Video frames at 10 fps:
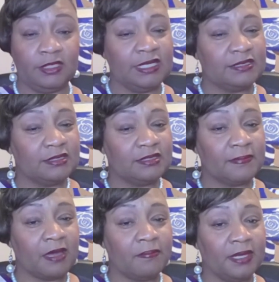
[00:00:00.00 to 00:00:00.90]
Is this
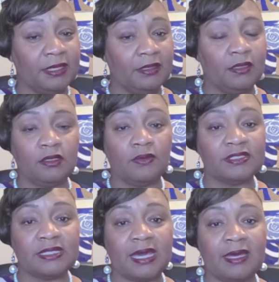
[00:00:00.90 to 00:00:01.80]
about money? No,
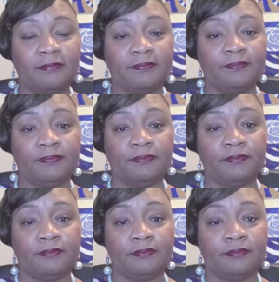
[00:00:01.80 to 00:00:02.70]
it's not.
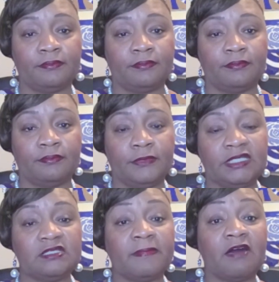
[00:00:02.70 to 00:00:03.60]

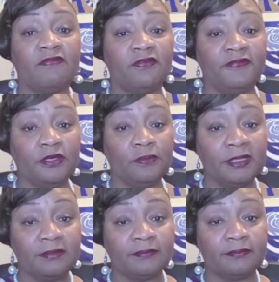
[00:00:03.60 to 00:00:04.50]
It's about
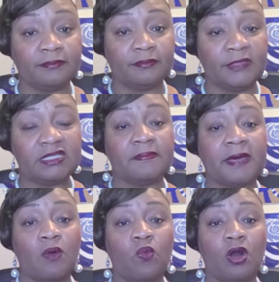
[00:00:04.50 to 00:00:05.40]
fulfillment. It's
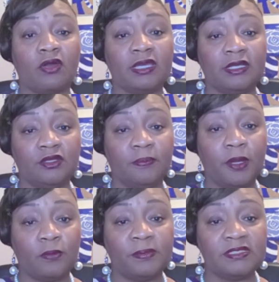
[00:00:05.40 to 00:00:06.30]
about walking in your
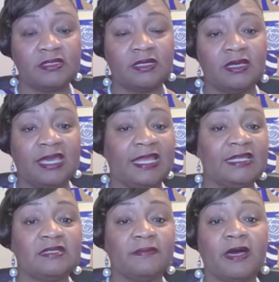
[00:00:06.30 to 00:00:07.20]
purpose, and
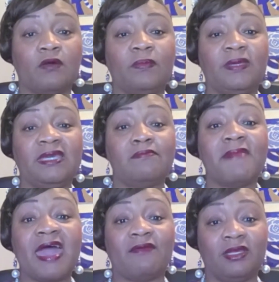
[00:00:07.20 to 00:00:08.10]
it's about being
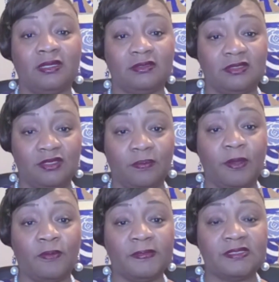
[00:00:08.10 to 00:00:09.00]
married to your
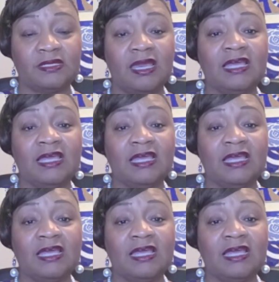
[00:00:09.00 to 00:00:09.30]
purpose.